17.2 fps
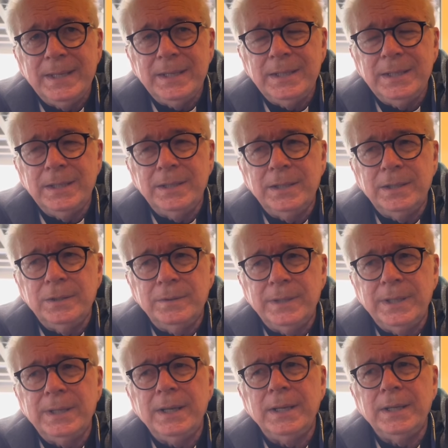You know,
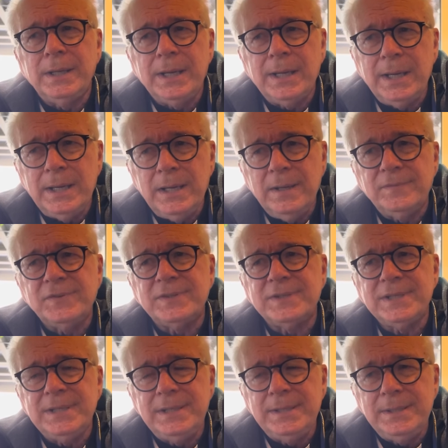and I have
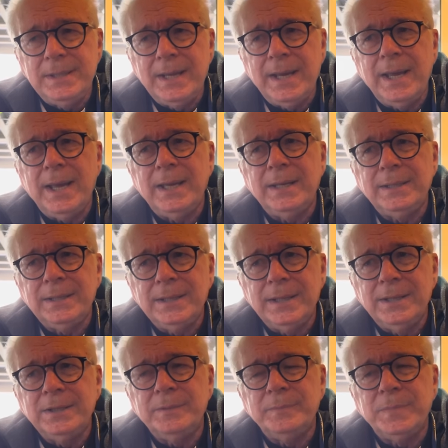seen that
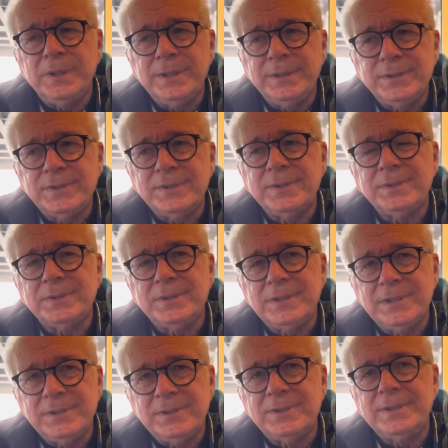in the months since
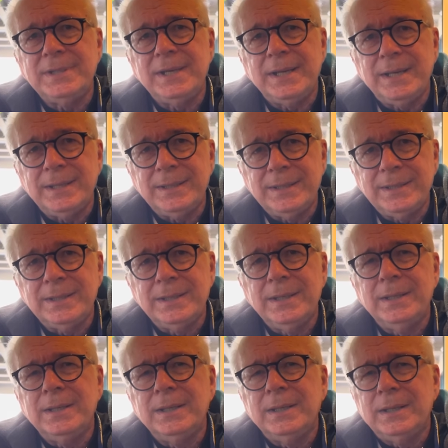his death,
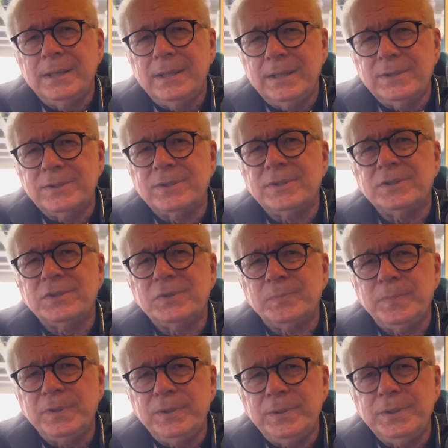mm-hmm. is the
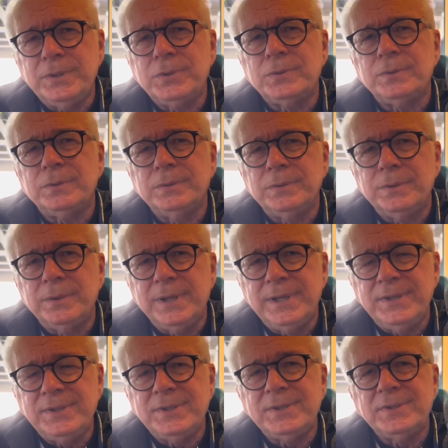spiritual
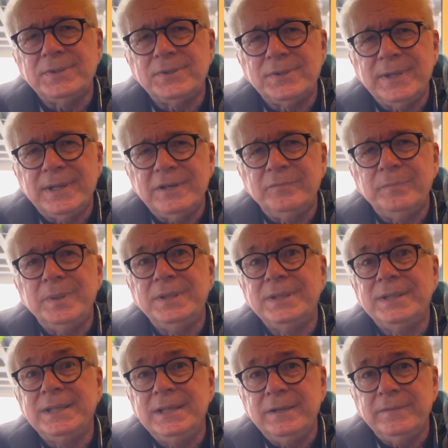graces that have
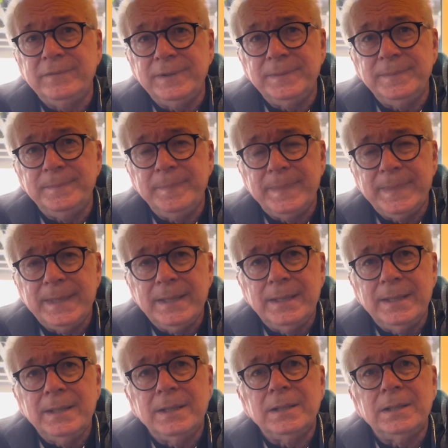been given
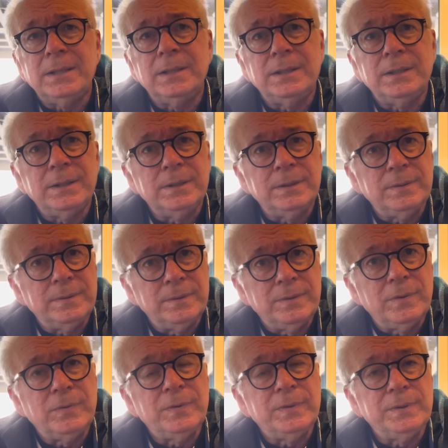
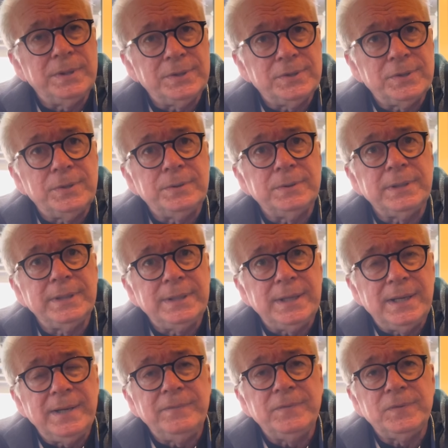through his holy
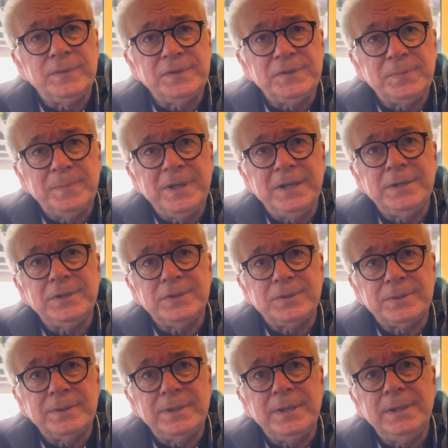life, through his
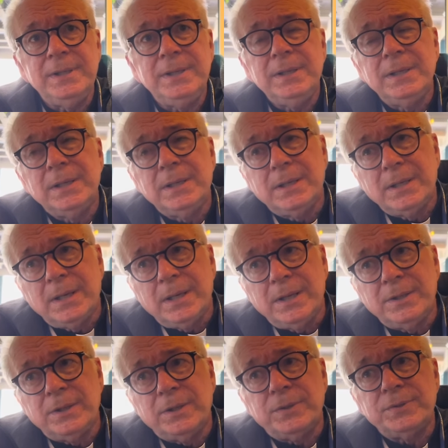ministry,
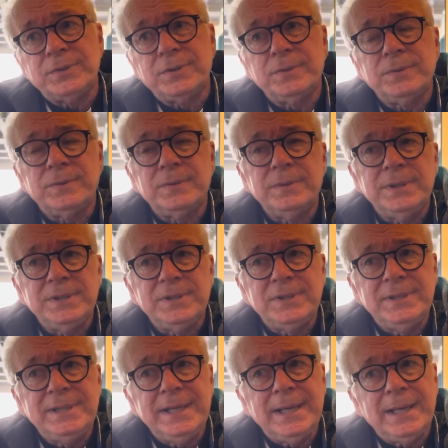and also through his
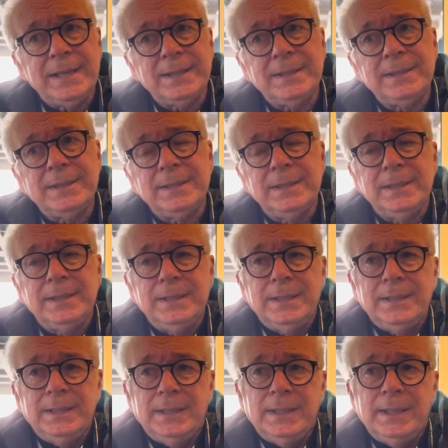death.
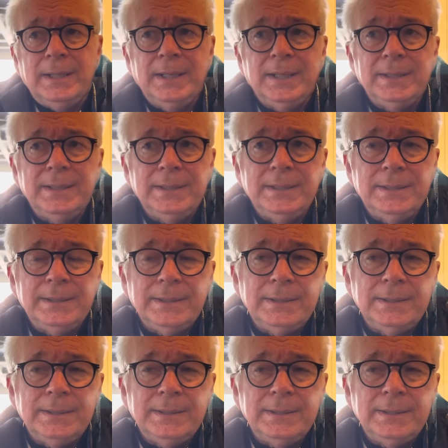And